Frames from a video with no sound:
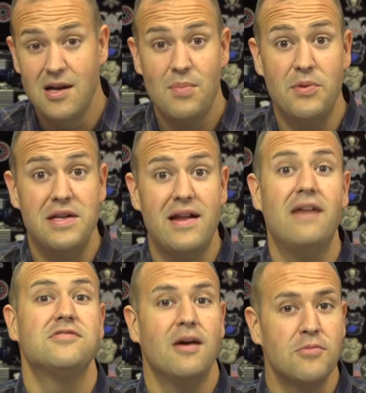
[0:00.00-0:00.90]
But we did
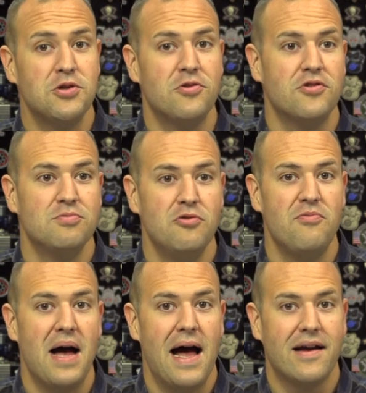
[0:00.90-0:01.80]
have some shooters move
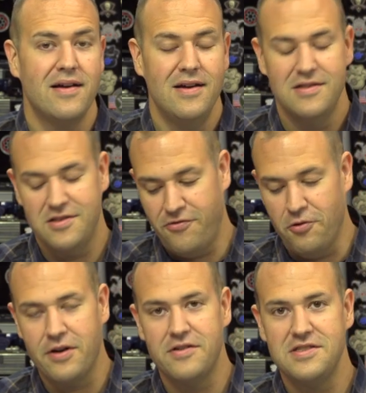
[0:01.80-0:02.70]
back to
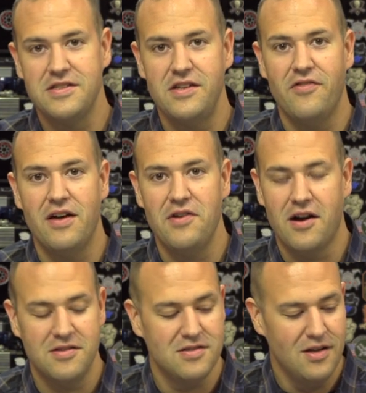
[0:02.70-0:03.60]
465
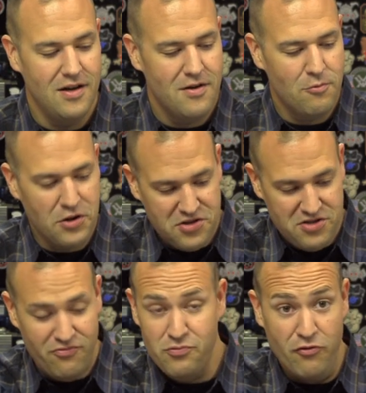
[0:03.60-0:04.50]
yards with
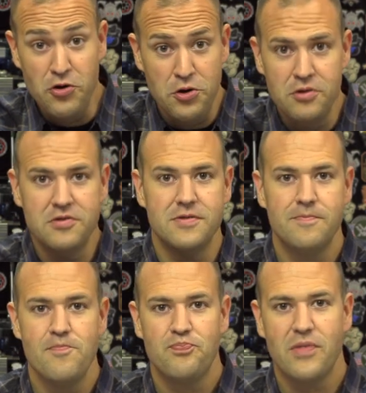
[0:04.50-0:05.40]
Vudoos,
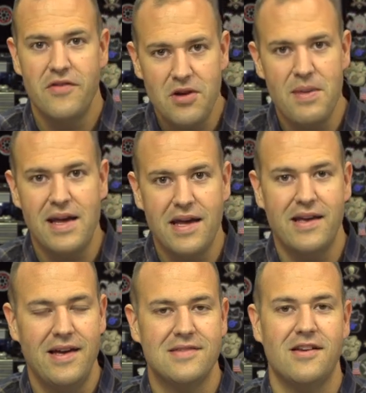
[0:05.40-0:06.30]
and they're making
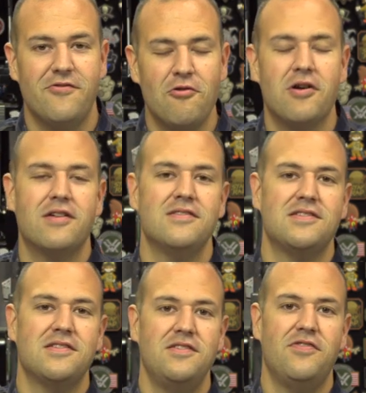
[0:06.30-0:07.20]
hits at
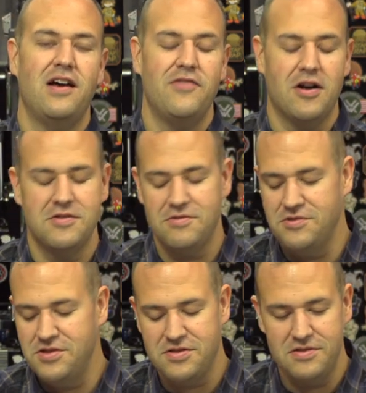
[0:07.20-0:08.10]
465 yards. So it was
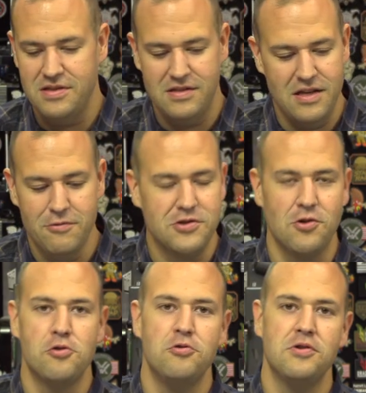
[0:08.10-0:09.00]
just, it was
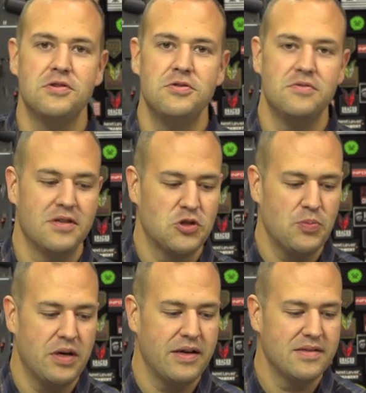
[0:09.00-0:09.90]
so cool to
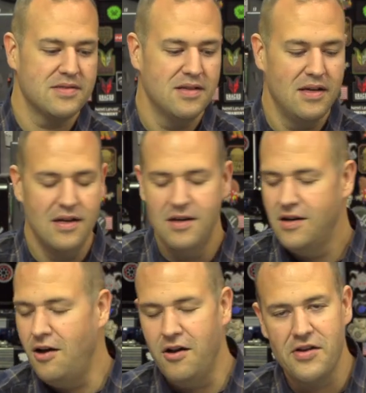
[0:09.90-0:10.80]
experience.
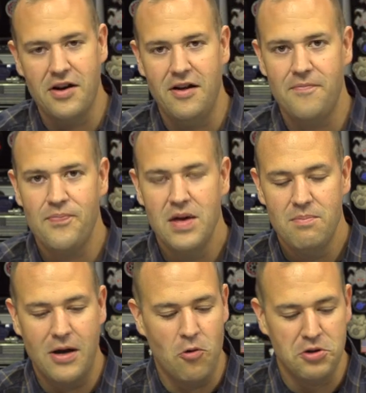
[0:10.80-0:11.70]
All in all,
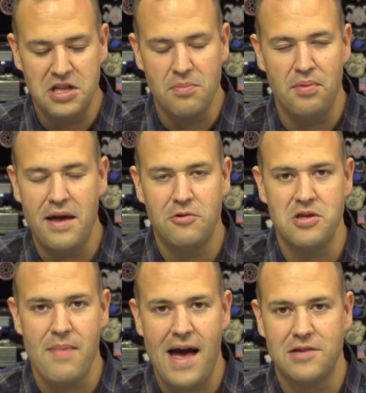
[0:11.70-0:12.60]
my only complaint with the
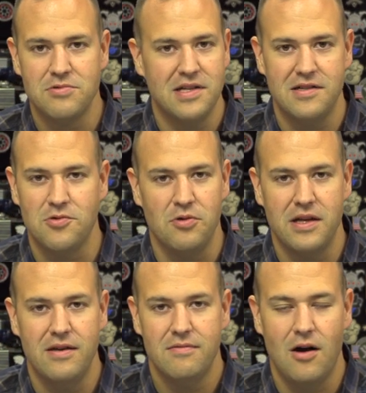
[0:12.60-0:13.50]
match was that it's
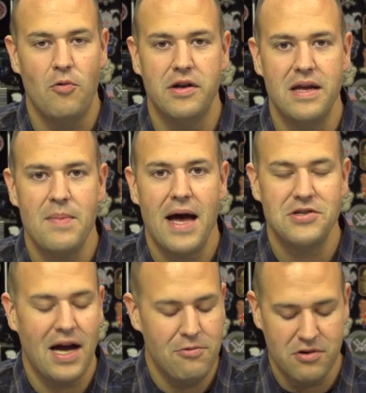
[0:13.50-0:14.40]
only a 1 day match.
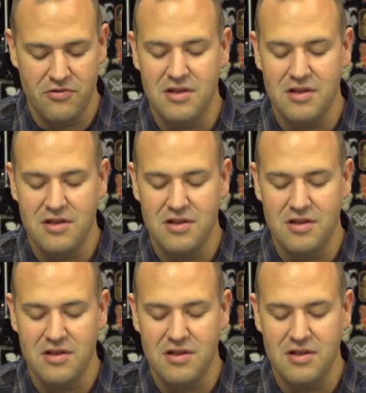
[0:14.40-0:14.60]
I would have